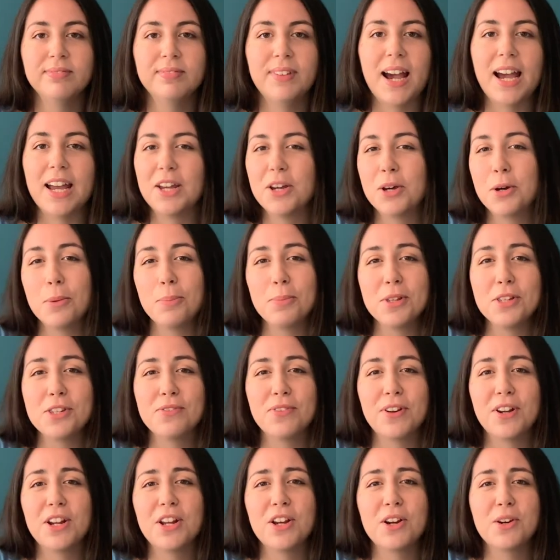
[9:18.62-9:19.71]
I hope this
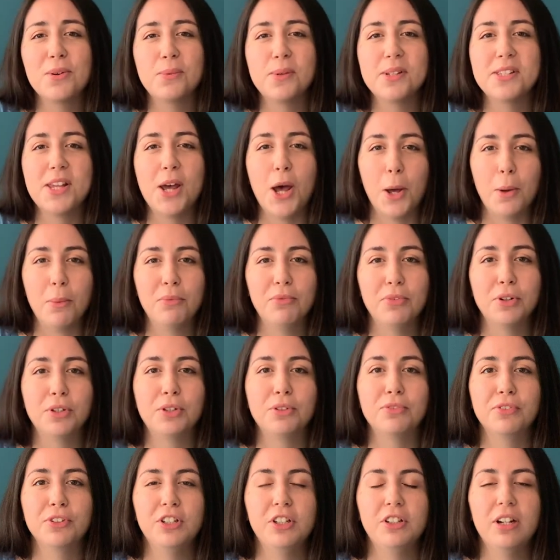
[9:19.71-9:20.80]
video was helpful
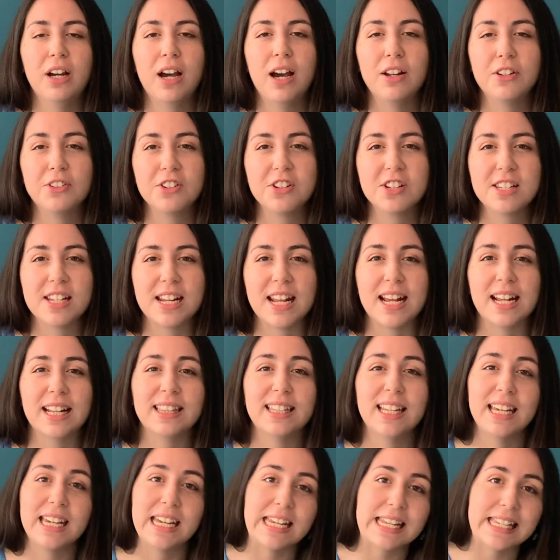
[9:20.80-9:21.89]
for you to understand
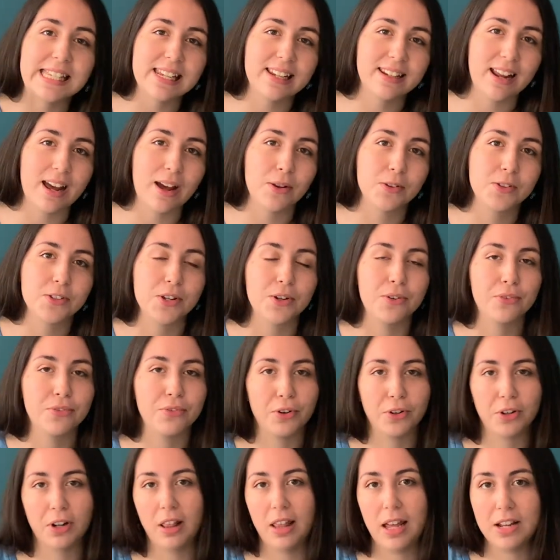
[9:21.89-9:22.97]
the ins and outs of
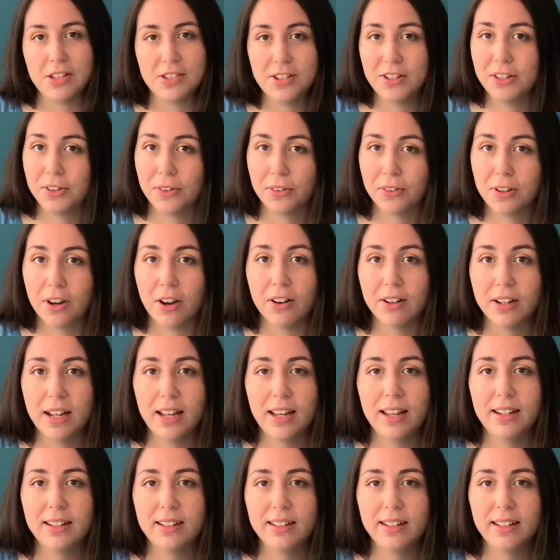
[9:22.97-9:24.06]
fertilizing your
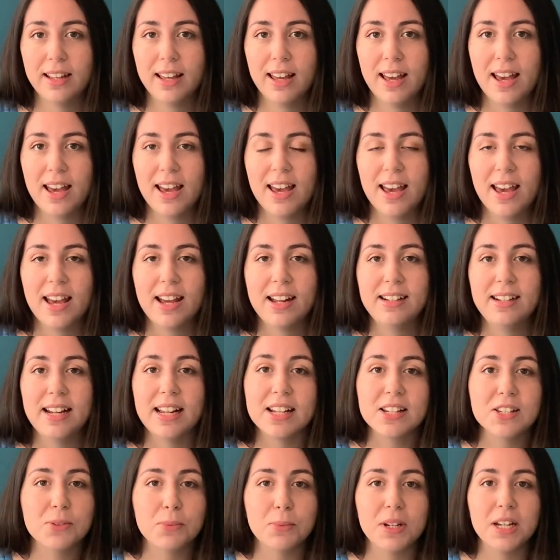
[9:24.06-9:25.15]
garden.
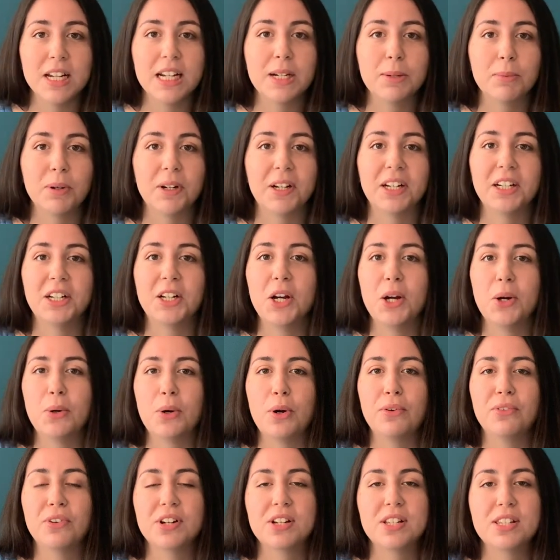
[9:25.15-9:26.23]
Next week, we're going to go
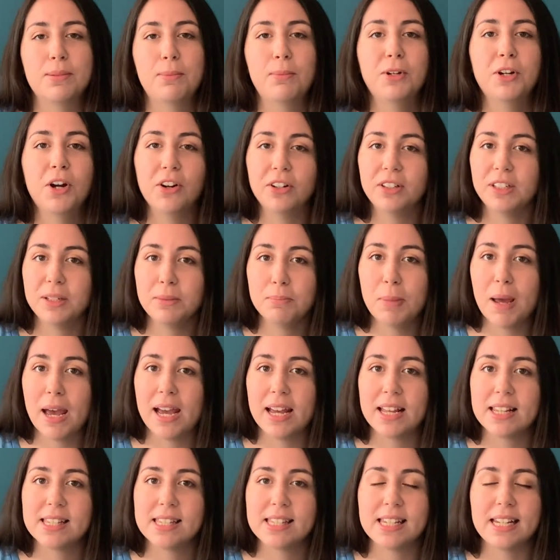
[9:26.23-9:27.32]
over some garden
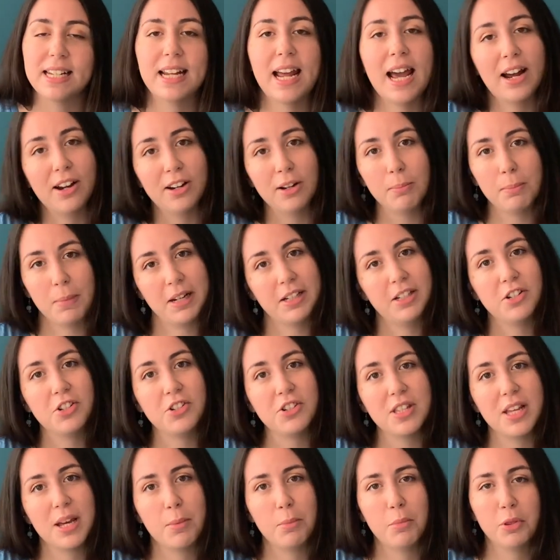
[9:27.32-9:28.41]
pests and how to manage
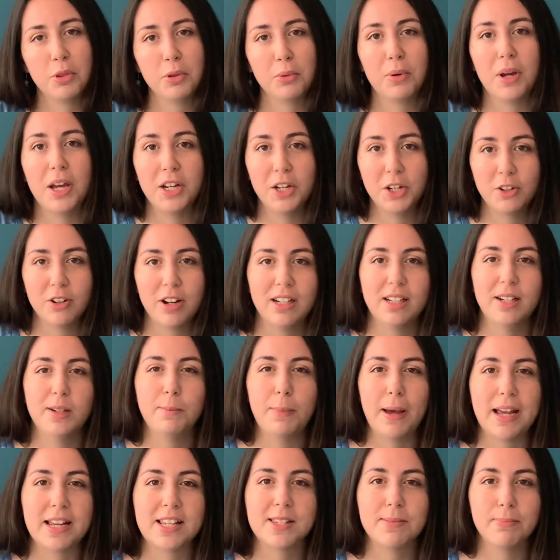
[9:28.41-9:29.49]
them through integrated
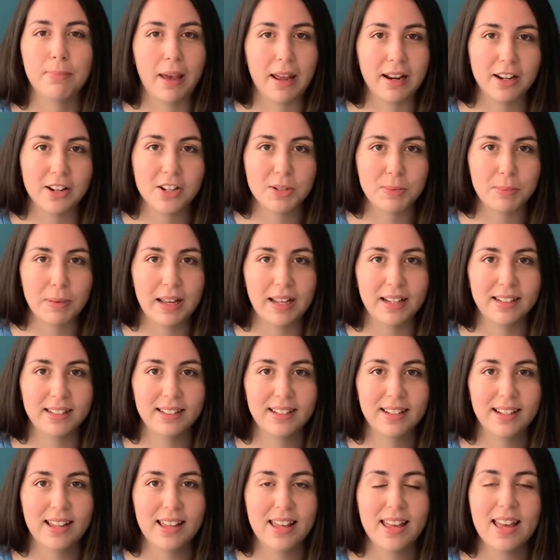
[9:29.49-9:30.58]
pest management.
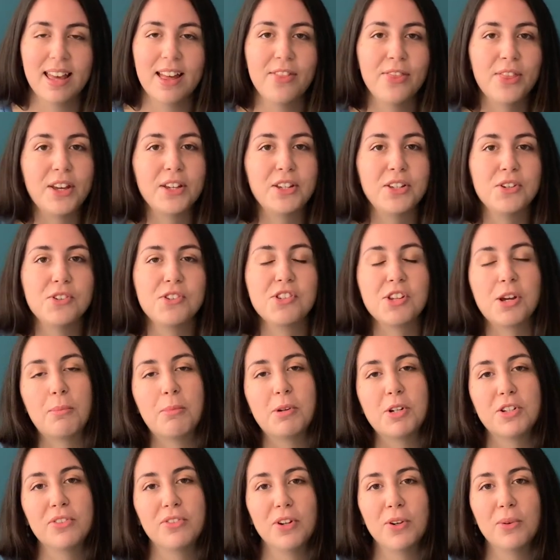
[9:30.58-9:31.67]
Thank you so
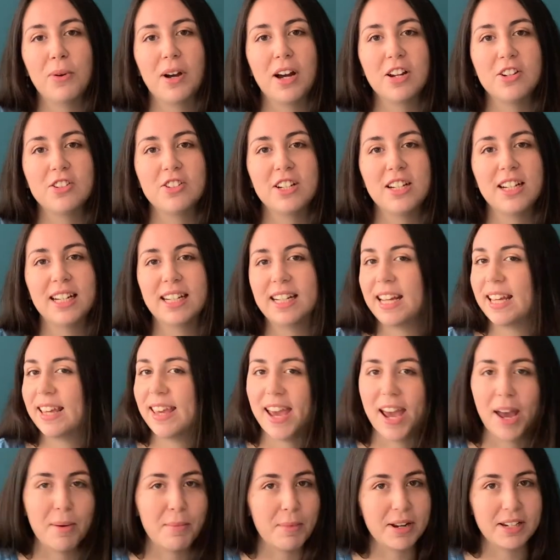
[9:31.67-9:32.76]
much for watching, and I
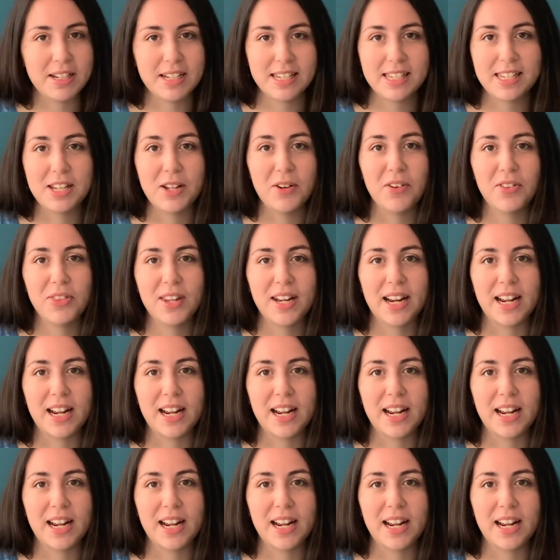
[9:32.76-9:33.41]
can't wait to see you in the